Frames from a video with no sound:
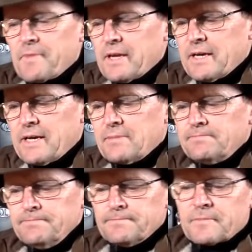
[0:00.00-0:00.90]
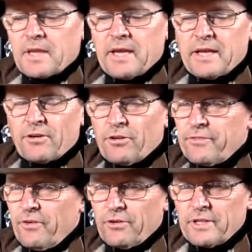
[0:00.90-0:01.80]
Um, and I
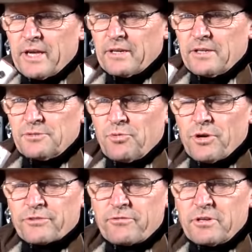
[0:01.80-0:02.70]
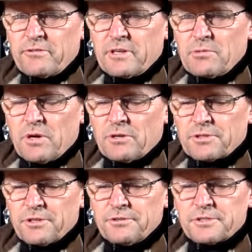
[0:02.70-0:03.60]
find that has works really, really well
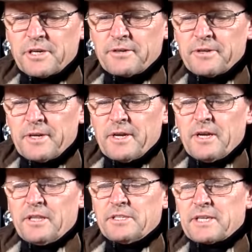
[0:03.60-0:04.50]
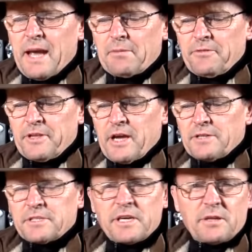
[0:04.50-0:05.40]
too. So there's a couple of
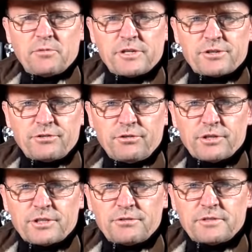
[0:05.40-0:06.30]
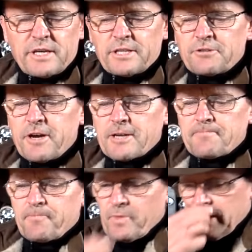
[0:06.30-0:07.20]
videos there that we should look at doing down the track,
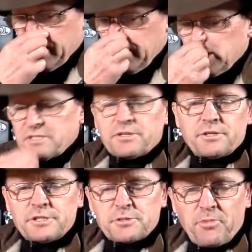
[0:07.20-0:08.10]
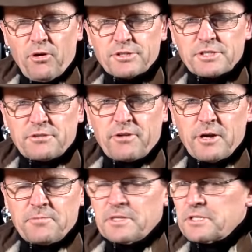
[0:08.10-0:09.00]
and that's certainly splicing the
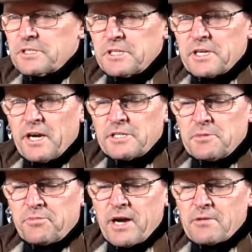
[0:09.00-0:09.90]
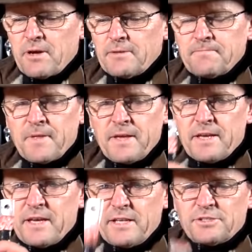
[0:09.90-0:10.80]
rope. just in case you break one,
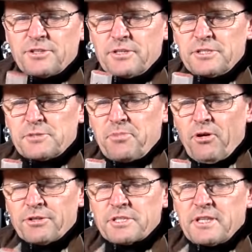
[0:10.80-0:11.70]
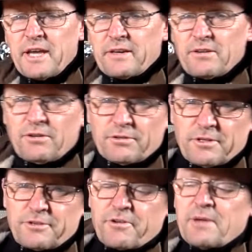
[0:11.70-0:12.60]
and certainly splicing that
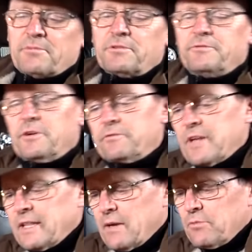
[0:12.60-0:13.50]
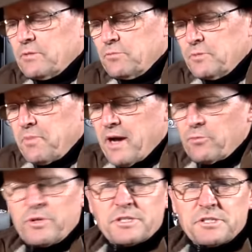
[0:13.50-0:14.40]
onto the drum. I've, I've done that with, with
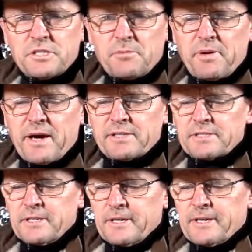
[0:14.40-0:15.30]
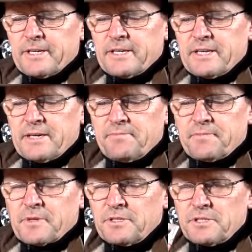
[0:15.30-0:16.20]
winches in the past because,
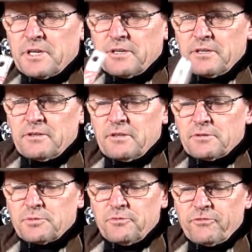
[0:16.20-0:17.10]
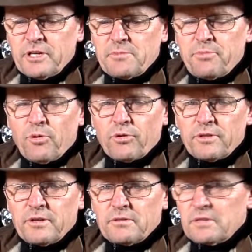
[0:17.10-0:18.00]
um, you know, it's really
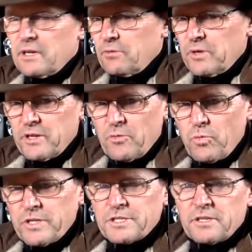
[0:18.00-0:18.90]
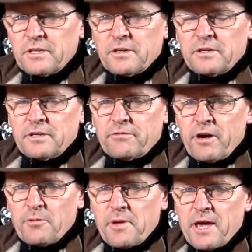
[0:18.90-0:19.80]
important that, you know, when you're winching your, your
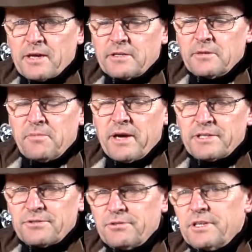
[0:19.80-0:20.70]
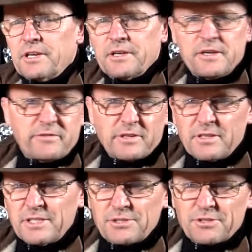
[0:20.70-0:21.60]
rope out, you make sure you leave at
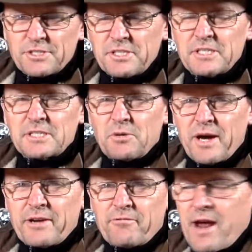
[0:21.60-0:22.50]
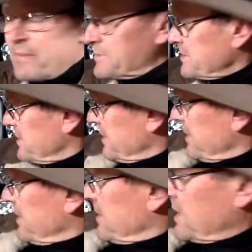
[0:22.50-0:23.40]
least sort of six to eight wraps,
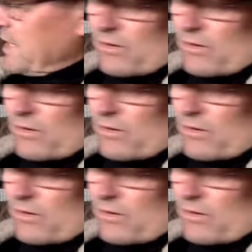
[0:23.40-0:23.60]
you know,